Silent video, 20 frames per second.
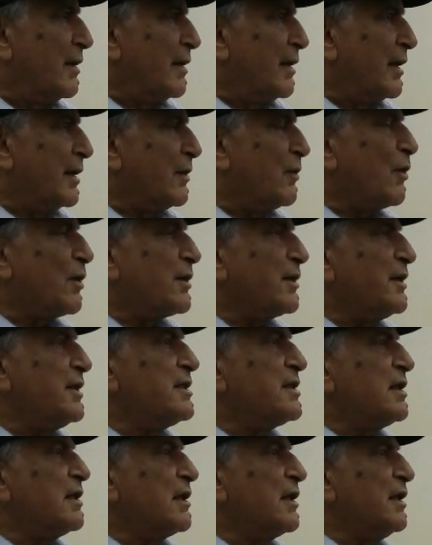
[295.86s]
had got
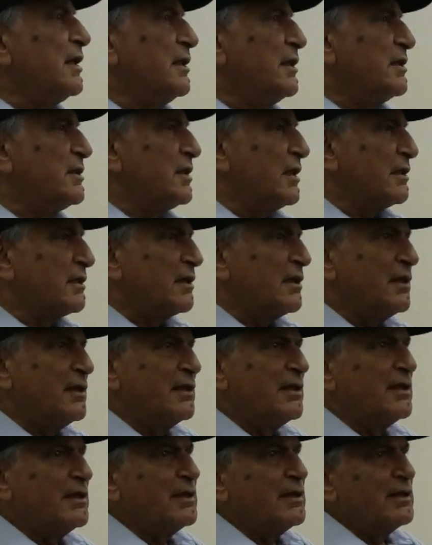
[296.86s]
recently initiated
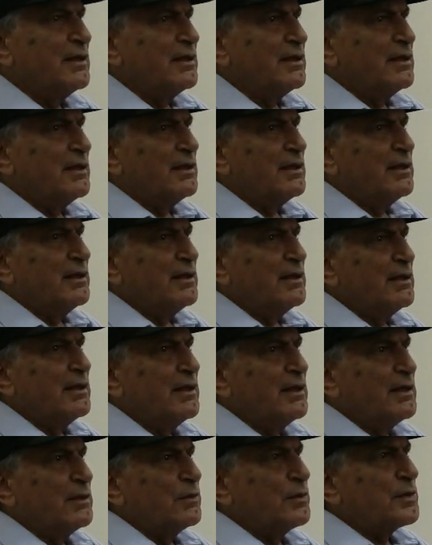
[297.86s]

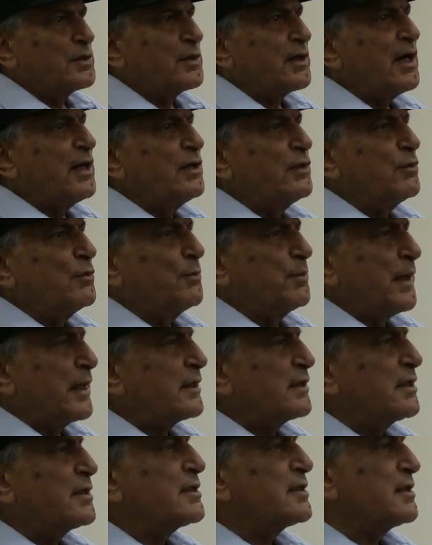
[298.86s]
and was trying to
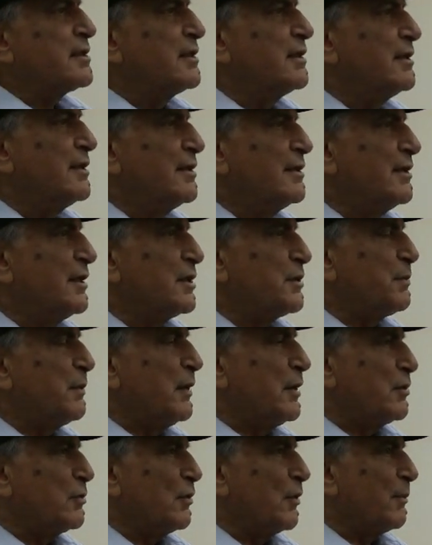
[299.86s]
practice the
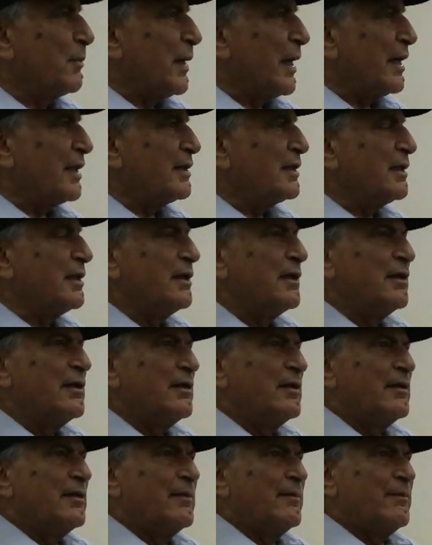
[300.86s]
spiritual path.
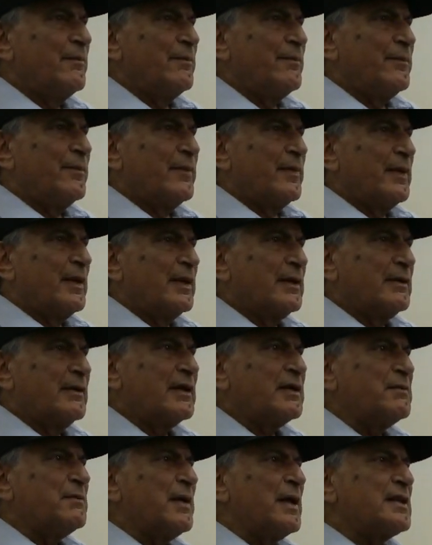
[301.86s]
The
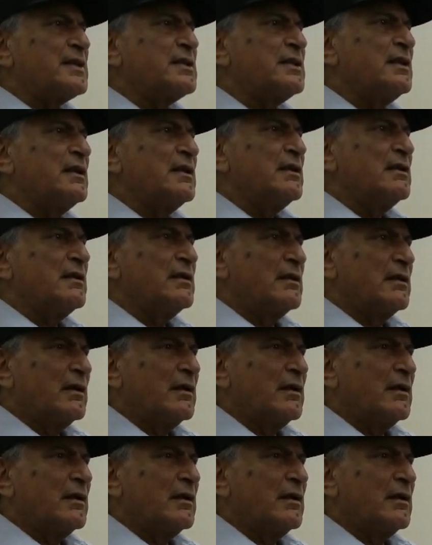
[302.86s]
great master